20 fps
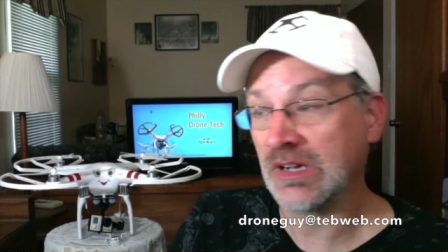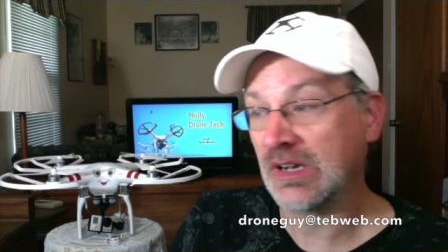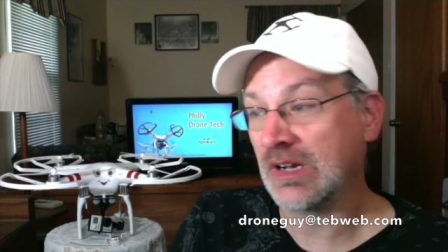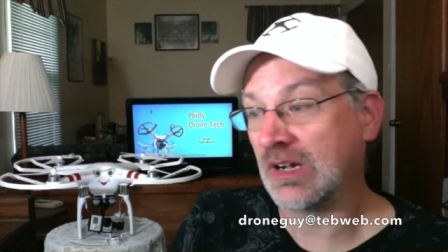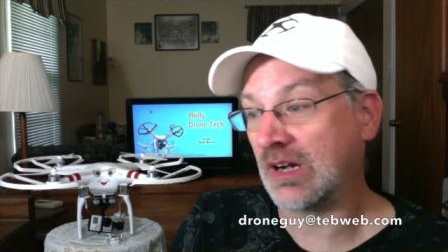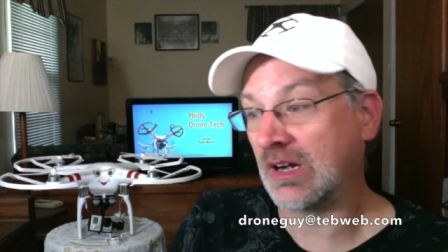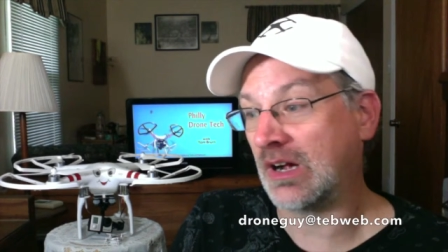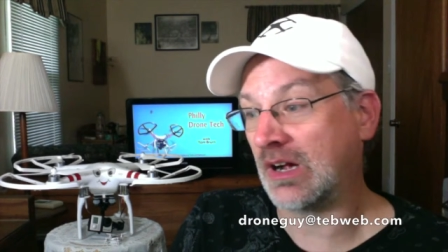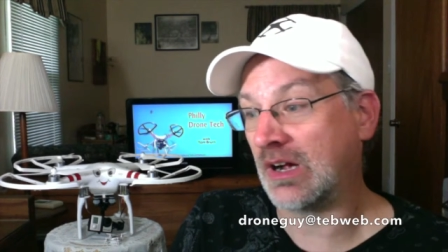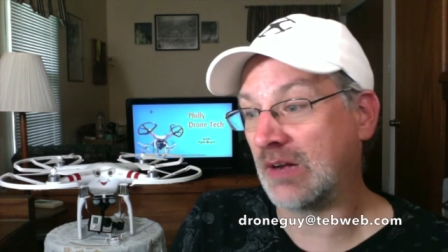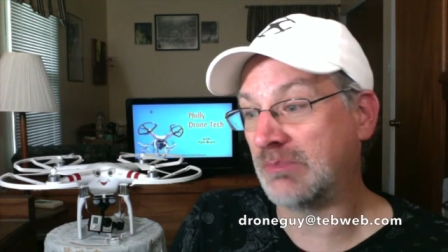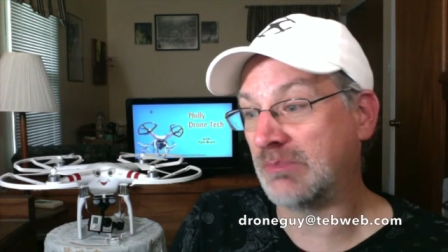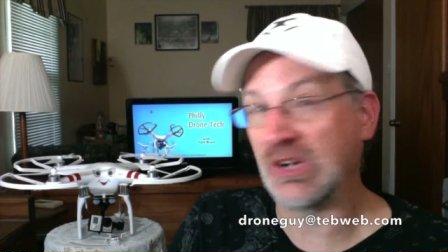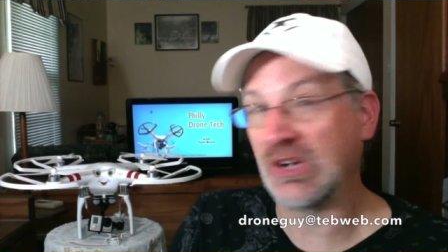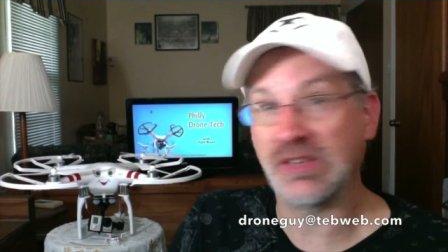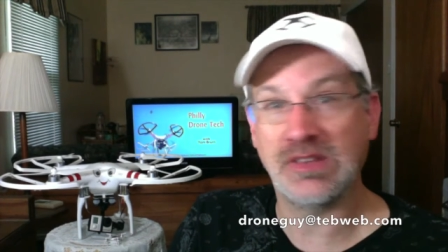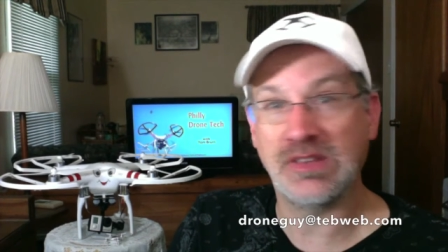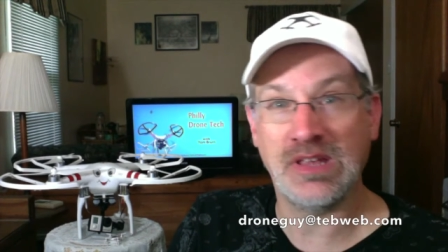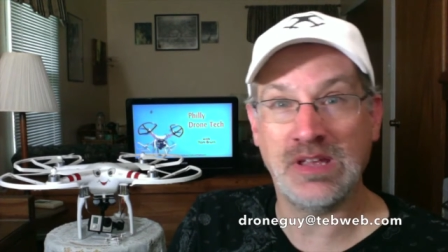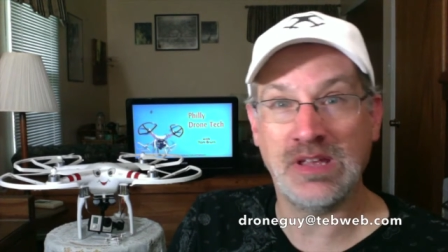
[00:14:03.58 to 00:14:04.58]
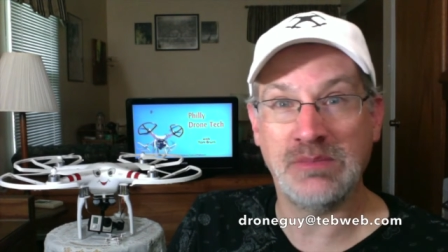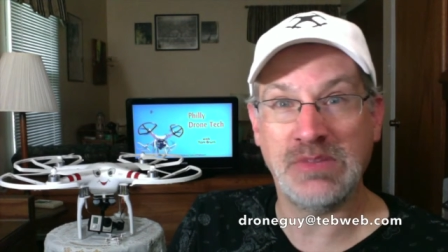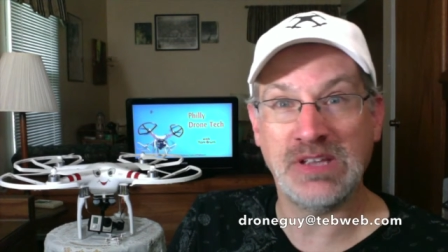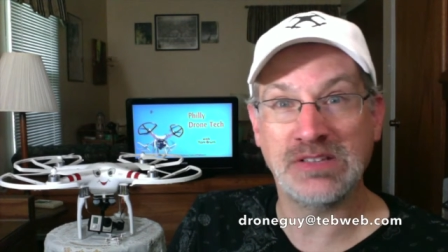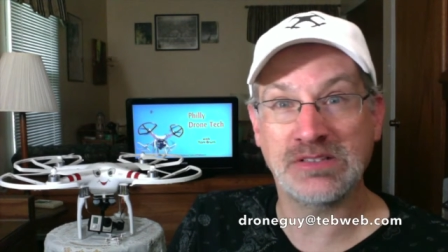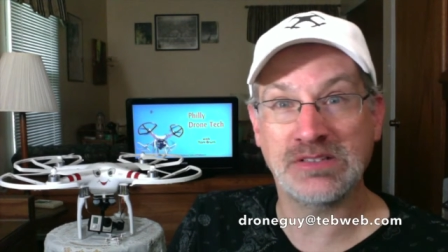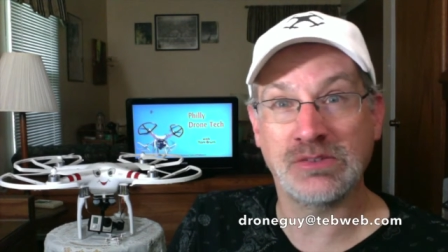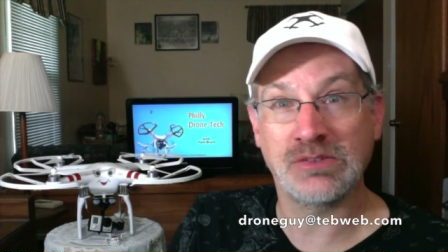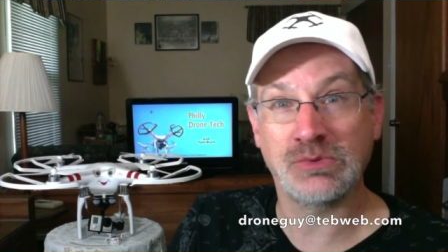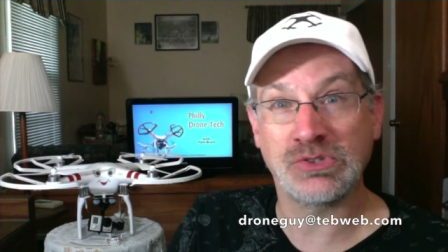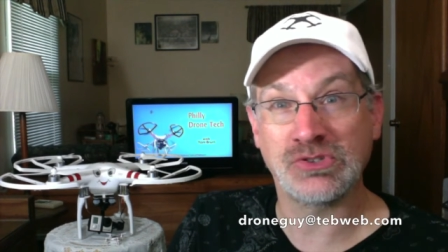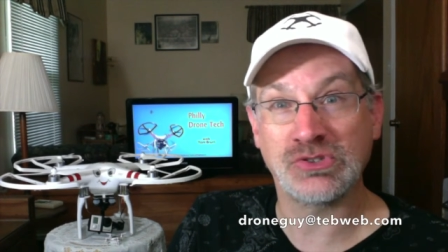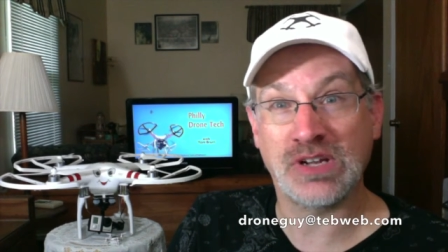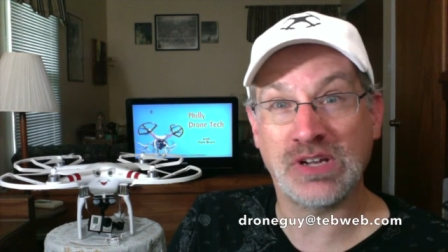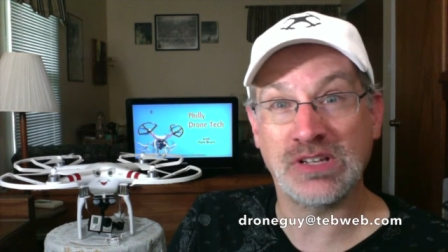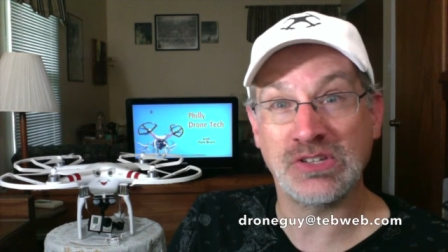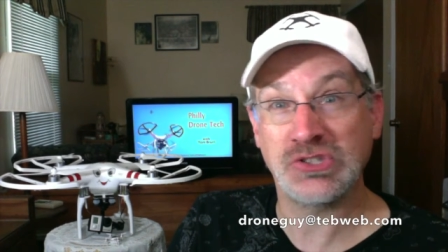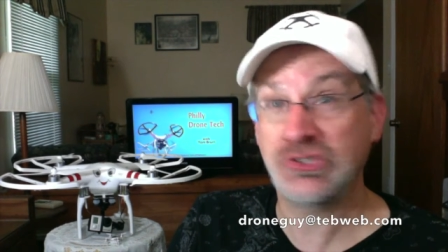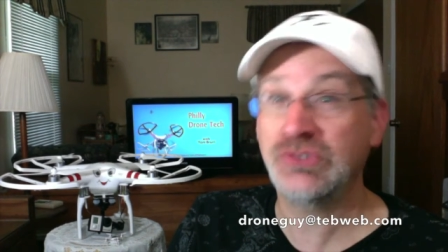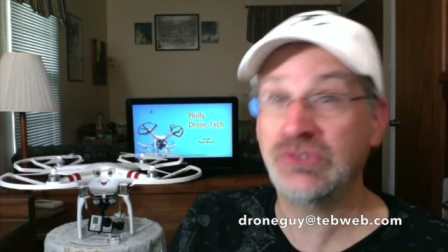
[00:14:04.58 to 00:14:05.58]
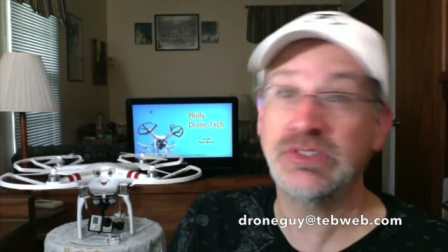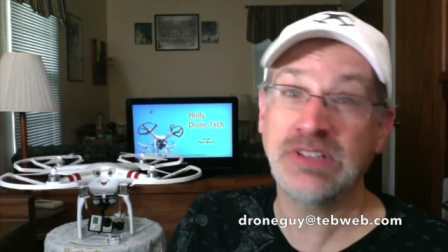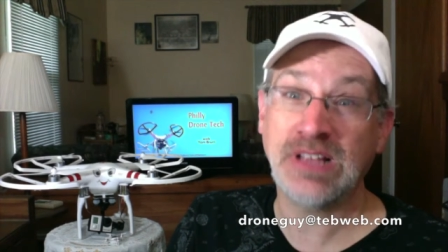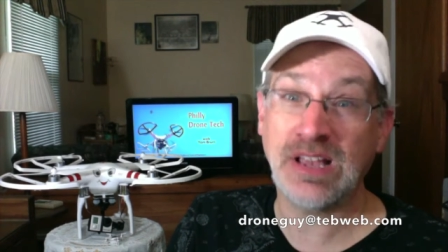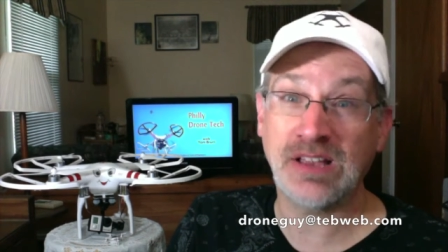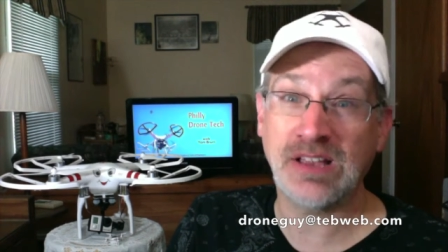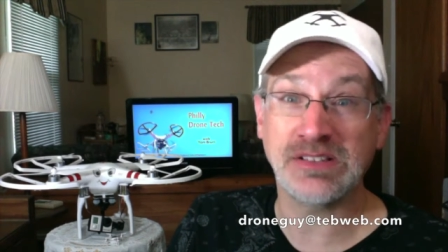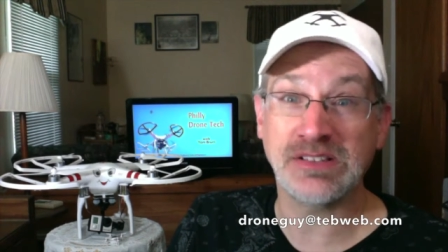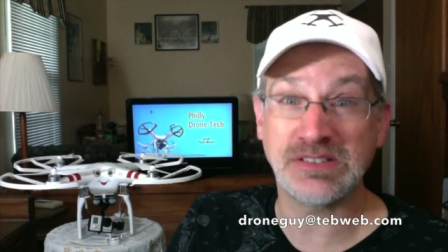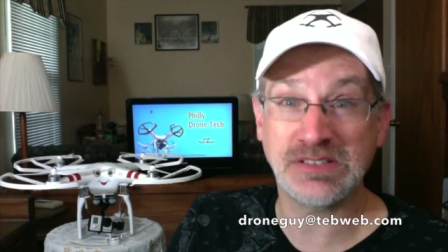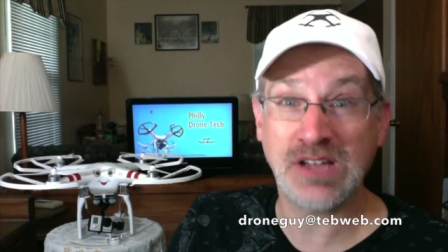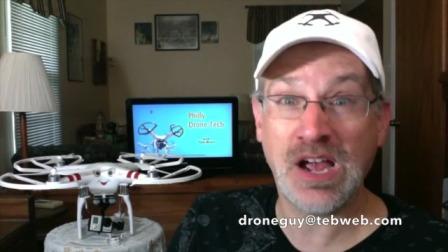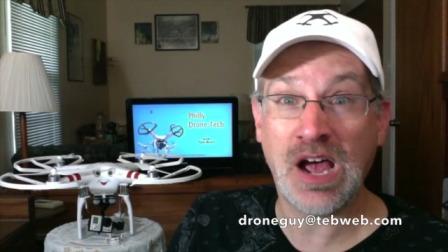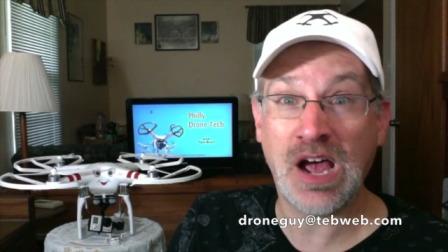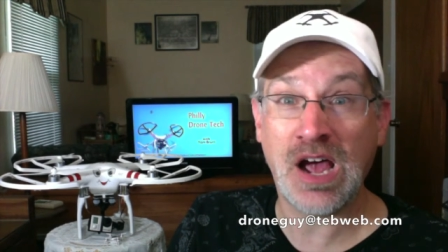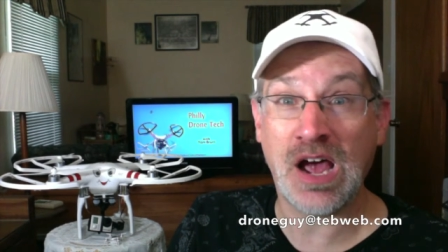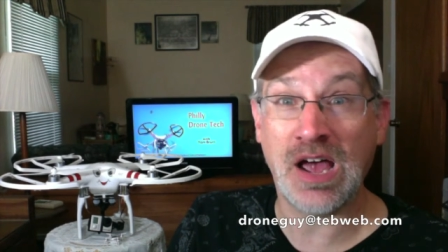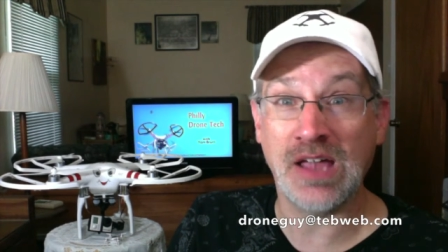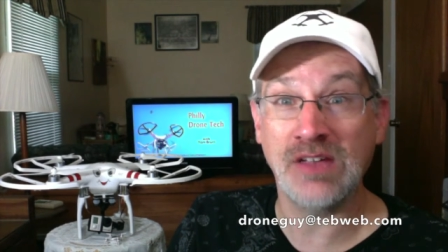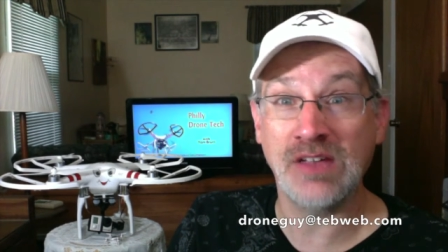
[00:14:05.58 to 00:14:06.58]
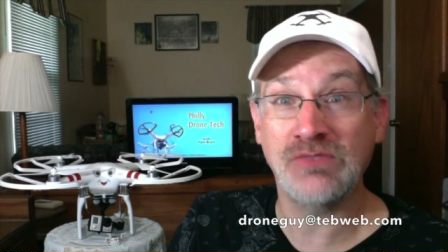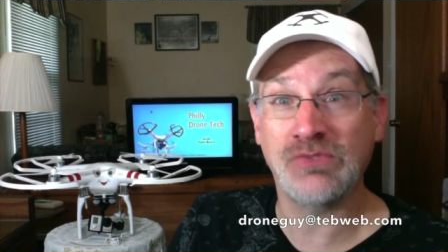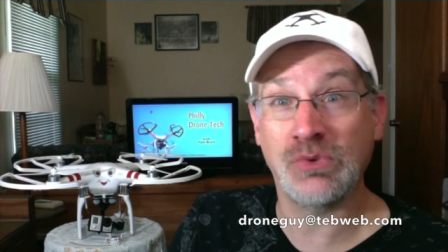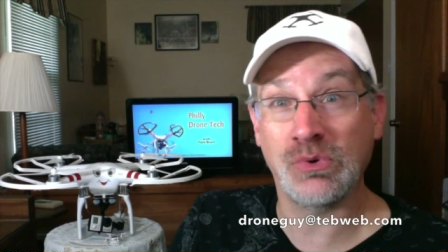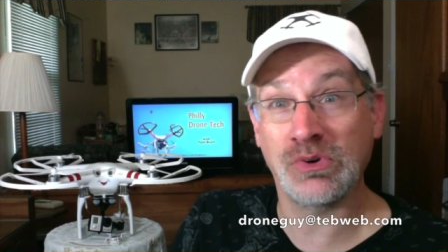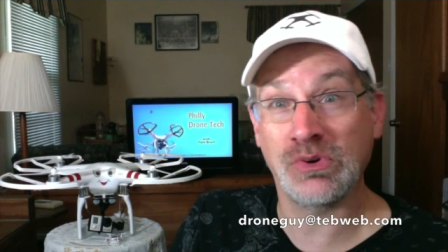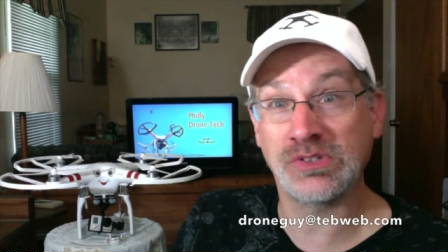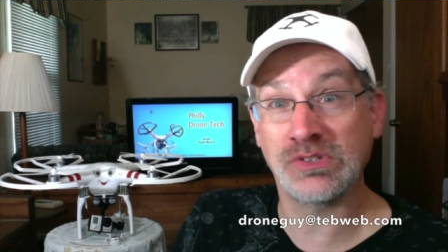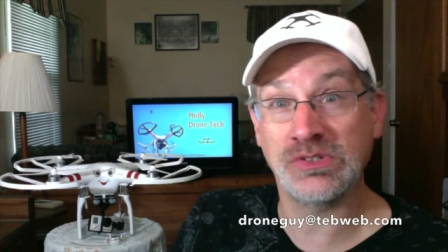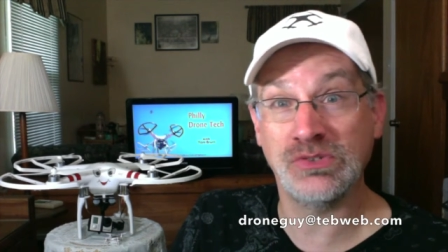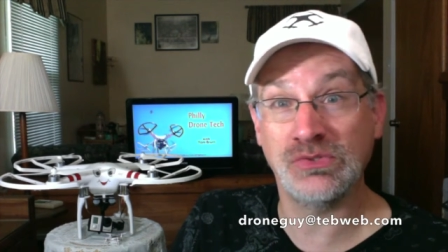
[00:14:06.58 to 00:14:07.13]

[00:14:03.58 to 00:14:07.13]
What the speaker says: But they basically were trying to shoot it out of the sky for it